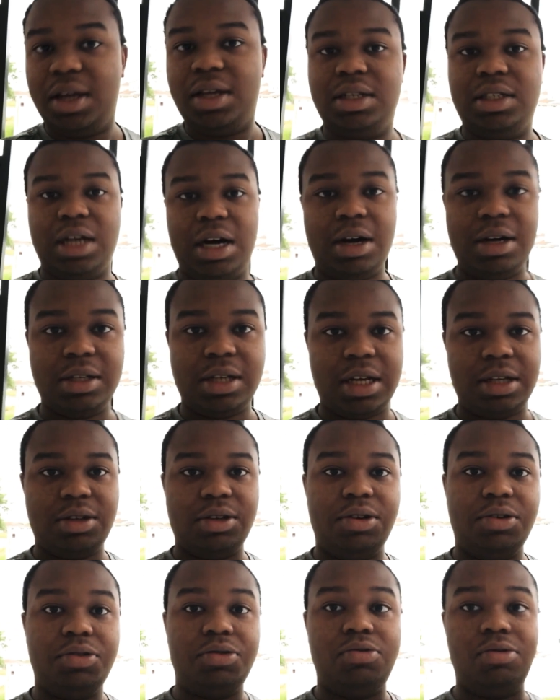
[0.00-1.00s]
Because I was about to
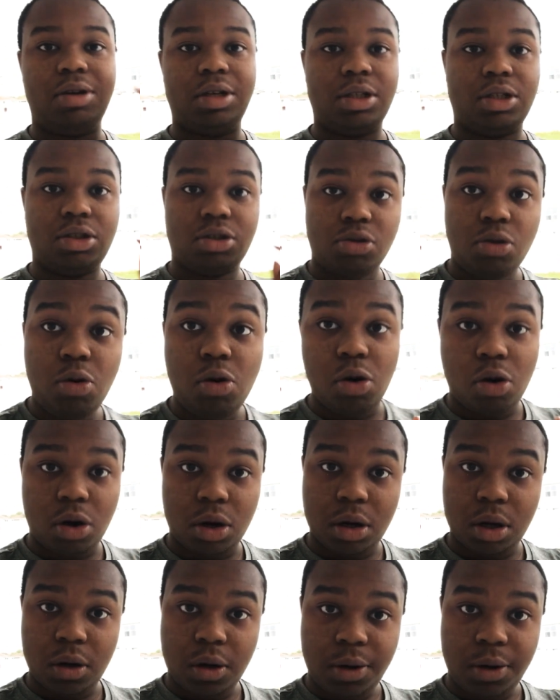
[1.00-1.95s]
go to a store